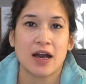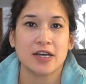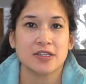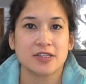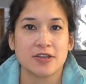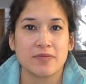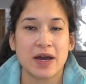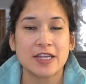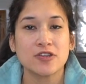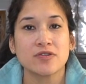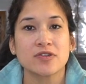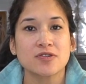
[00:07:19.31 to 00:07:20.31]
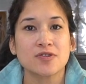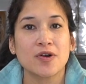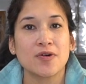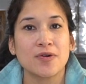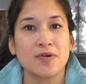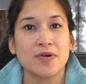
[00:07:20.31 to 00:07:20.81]
So my New Year's
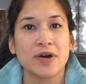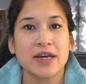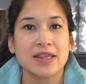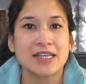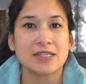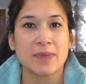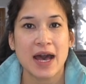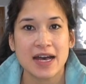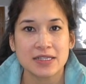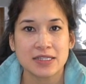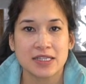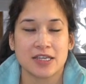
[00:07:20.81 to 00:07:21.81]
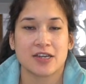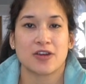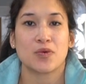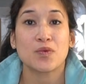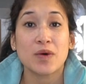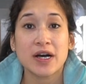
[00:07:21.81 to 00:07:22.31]
goal this past
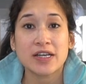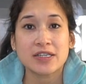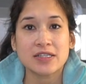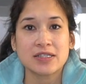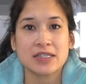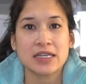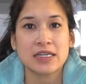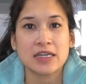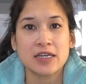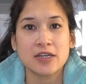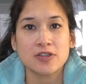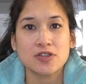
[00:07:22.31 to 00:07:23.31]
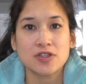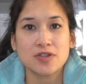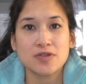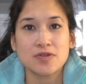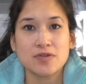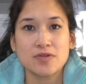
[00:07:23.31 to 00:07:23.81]
year was
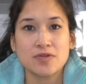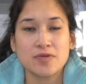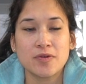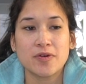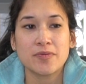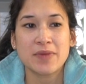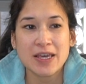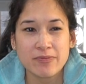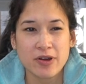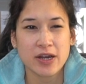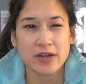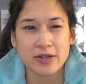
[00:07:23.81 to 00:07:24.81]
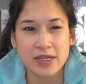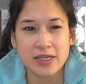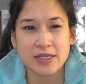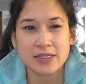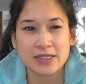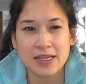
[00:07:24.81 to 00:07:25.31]
to make
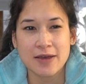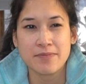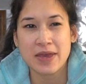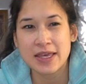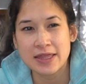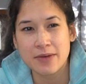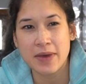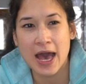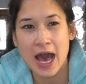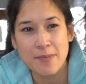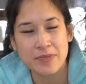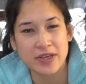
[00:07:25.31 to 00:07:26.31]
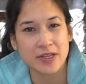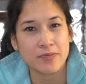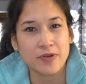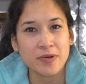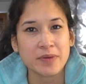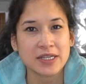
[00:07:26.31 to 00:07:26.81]
priorities and make them happen and
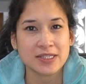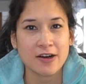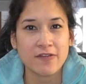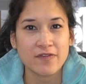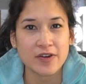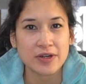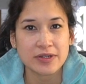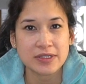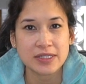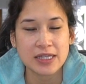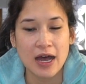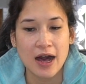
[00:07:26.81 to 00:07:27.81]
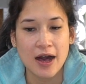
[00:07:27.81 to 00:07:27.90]
put myself first.